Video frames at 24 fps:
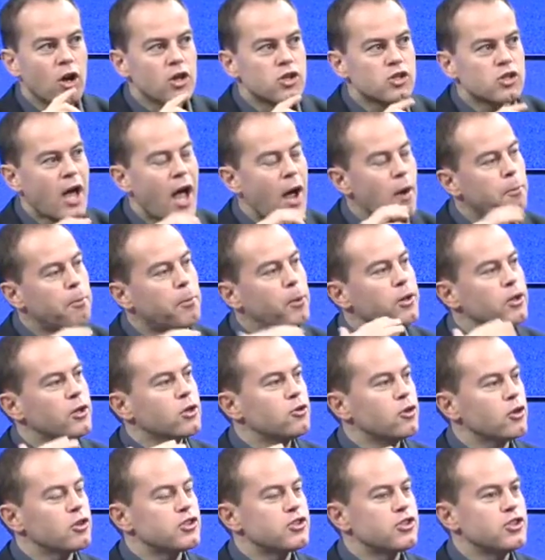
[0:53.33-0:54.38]
So I would put it
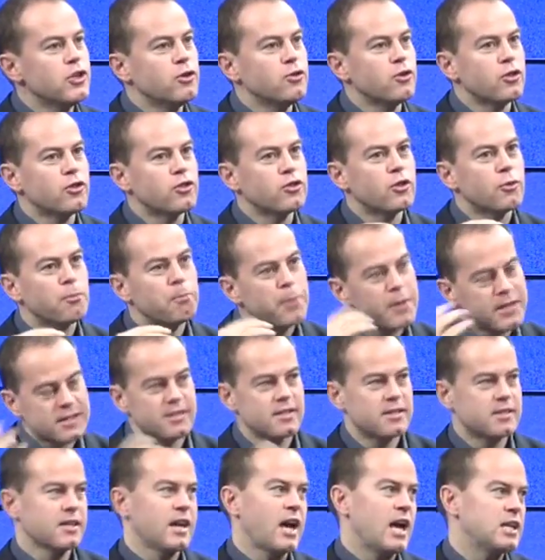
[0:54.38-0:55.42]
across to you that the
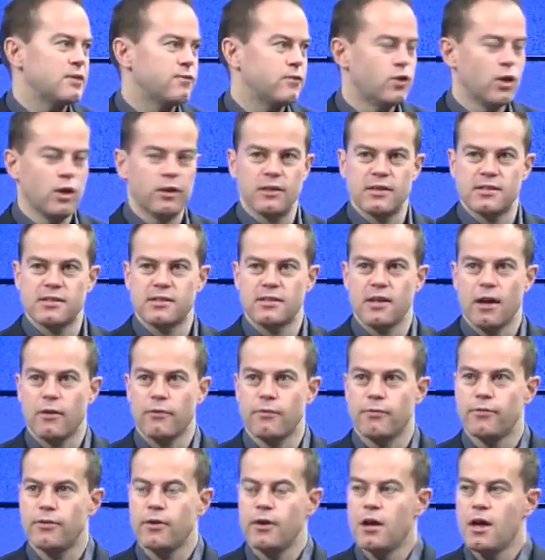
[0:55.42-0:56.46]
business case for doing this
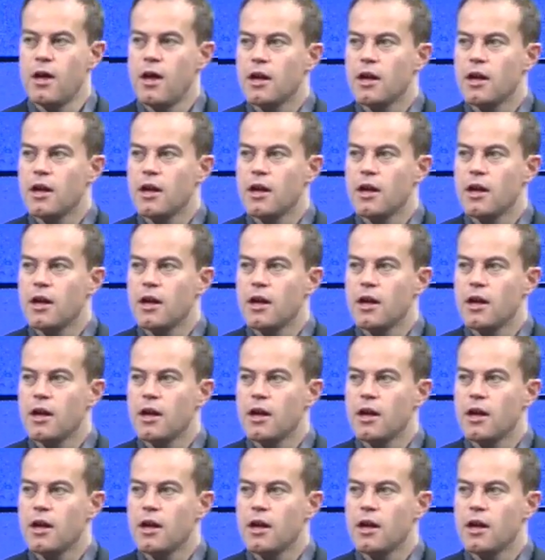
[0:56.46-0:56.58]
stuff